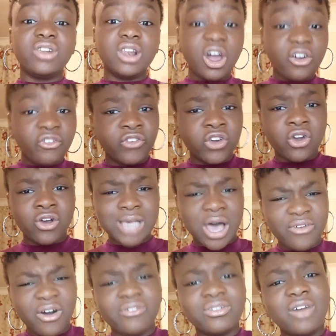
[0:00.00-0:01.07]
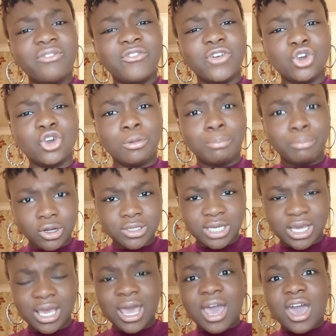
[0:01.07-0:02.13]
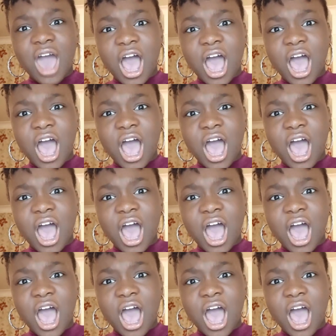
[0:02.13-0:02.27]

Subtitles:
love for yourself, have love for your body,